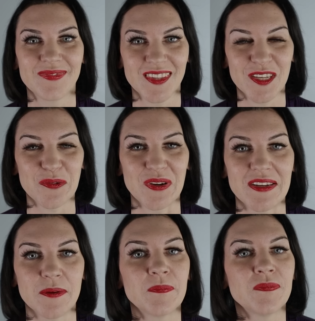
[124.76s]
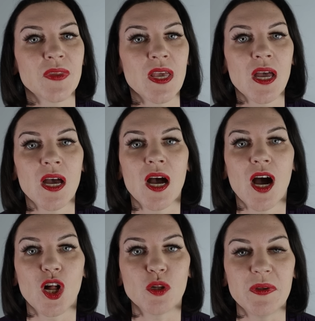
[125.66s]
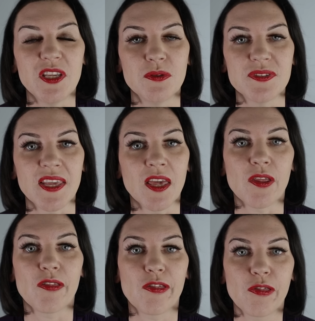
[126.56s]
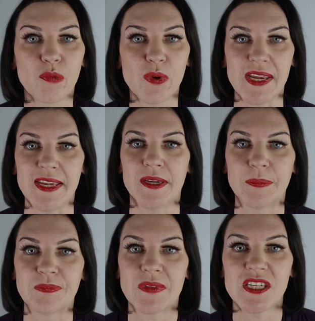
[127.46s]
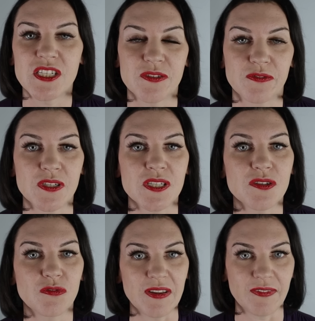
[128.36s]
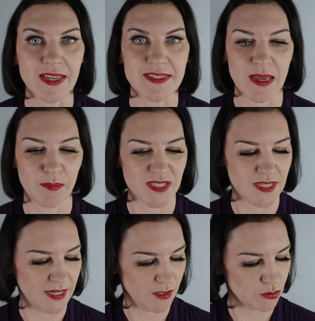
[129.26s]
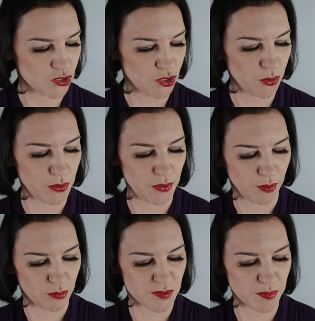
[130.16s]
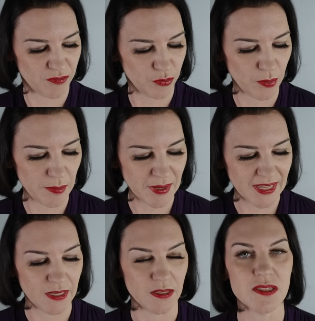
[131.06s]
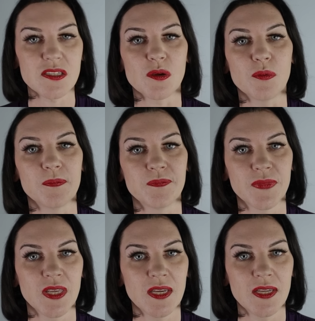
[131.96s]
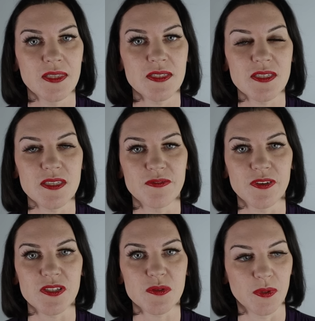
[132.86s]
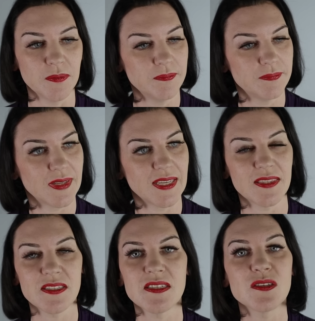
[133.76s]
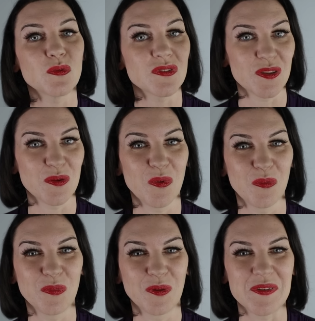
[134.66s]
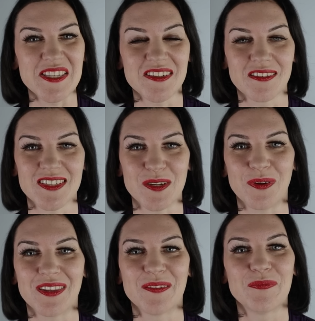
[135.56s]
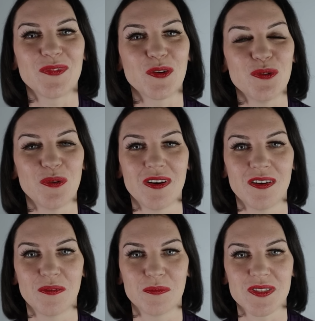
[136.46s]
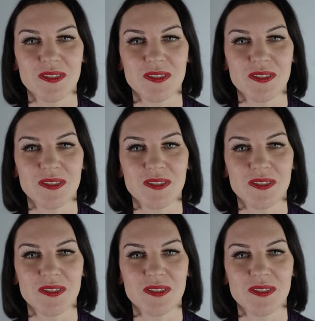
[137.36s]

Great. I'll be using 3 different reflex hammers today. I'll show you those before we begin. So, this is the first one, and this is also the one we'll be starting with on your arms.